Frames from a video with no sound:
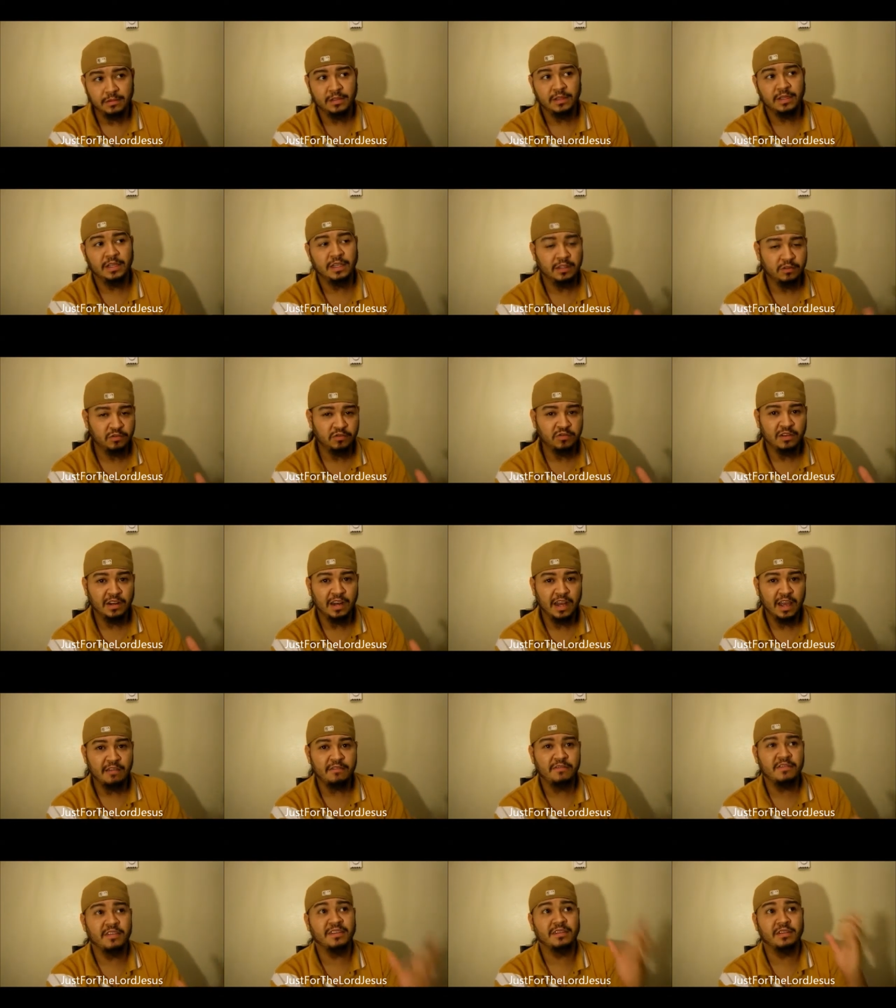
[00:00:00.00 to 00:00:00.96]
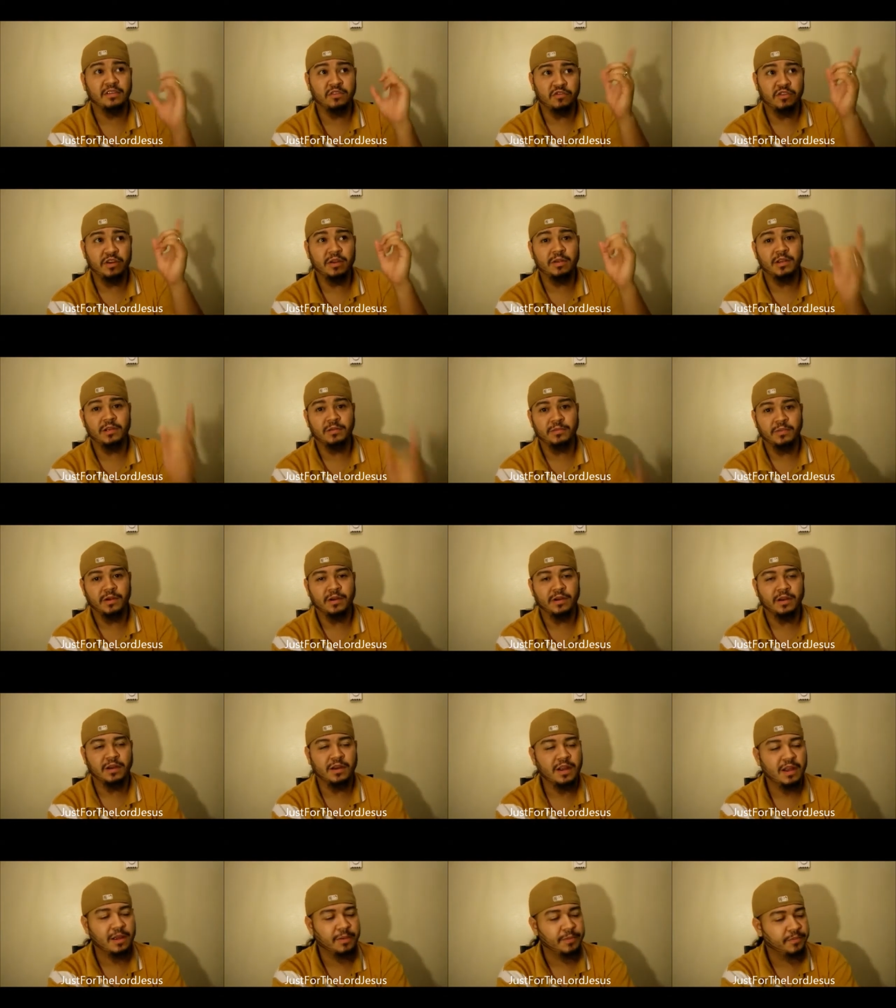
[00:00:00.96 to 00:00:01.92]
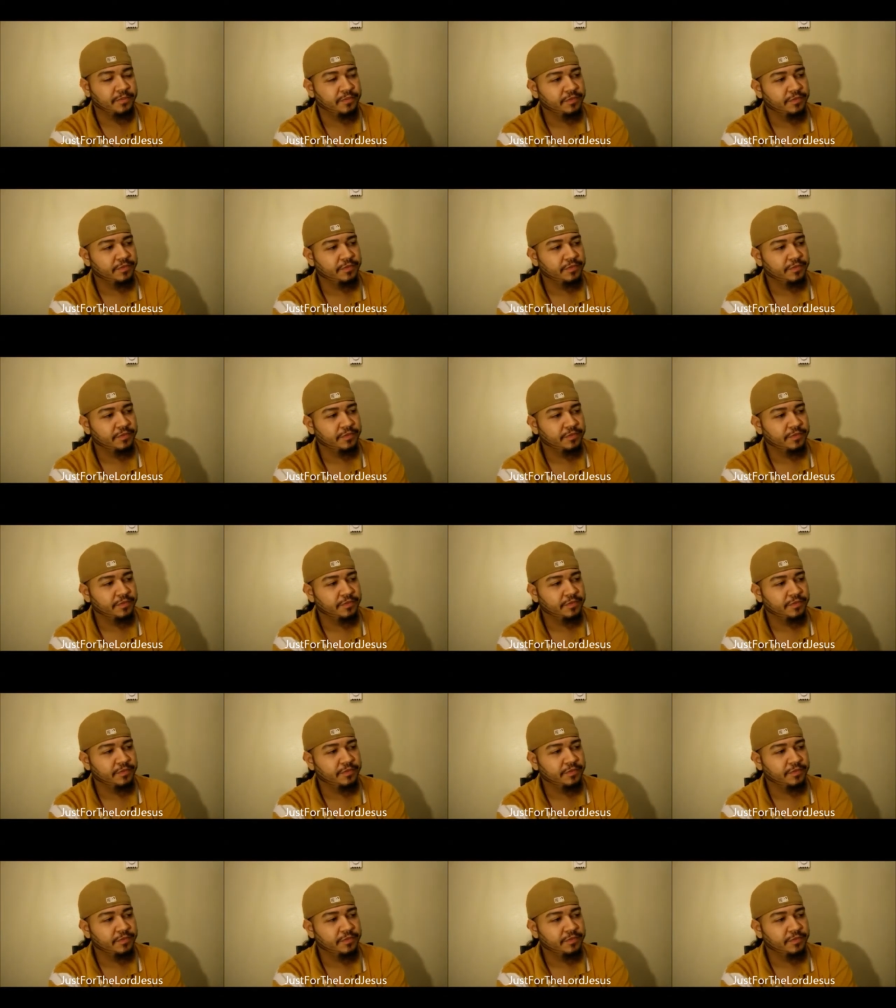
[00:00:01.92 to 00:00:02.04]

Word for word: This life is a dream compared to that.